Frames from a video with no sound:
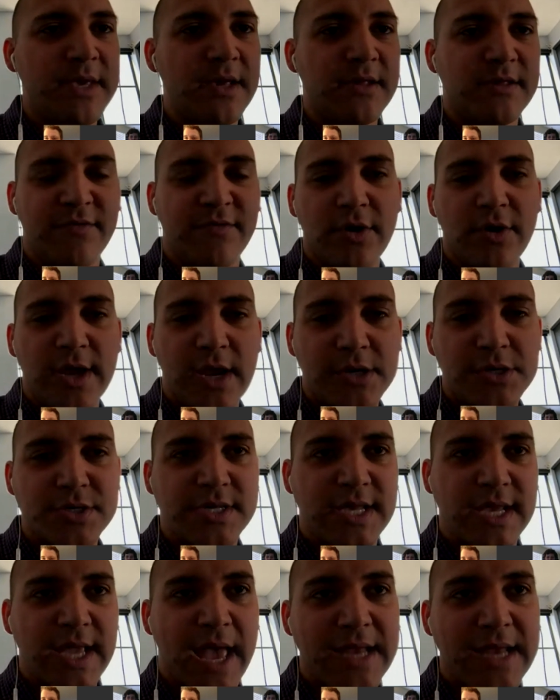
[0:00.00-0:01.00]
to me is a very
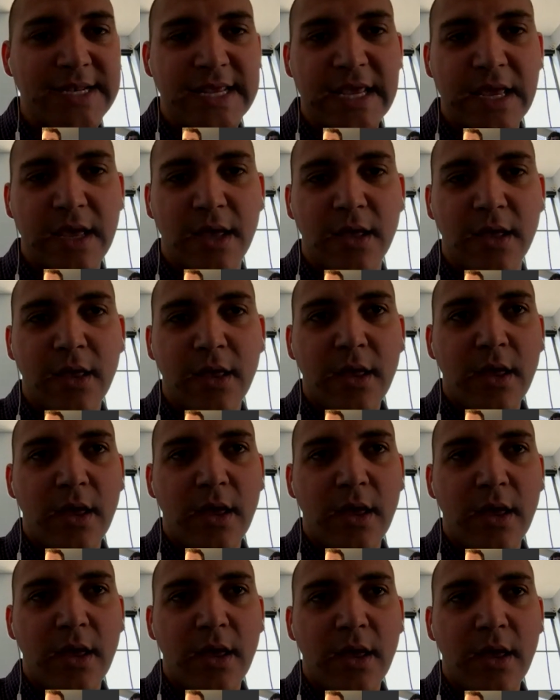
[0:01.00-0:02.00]
interesting idea.
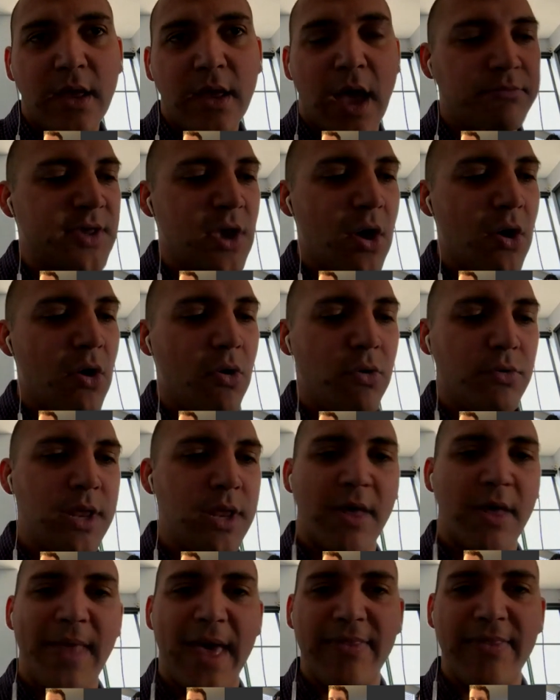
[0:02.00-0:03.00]

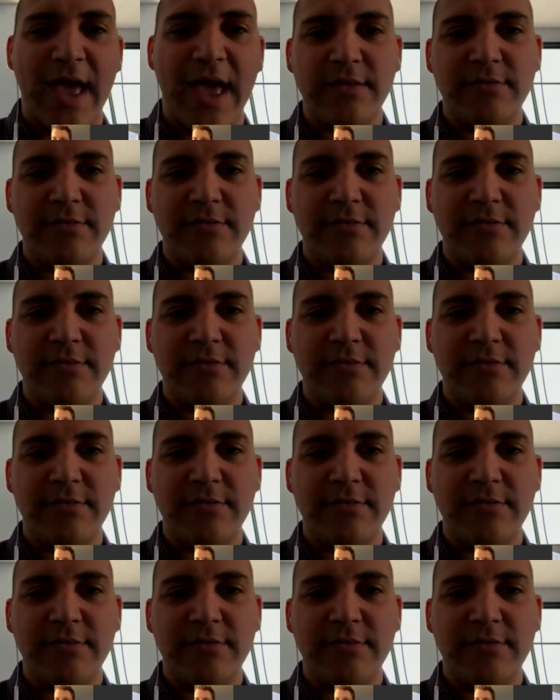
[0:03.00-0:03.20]
So you know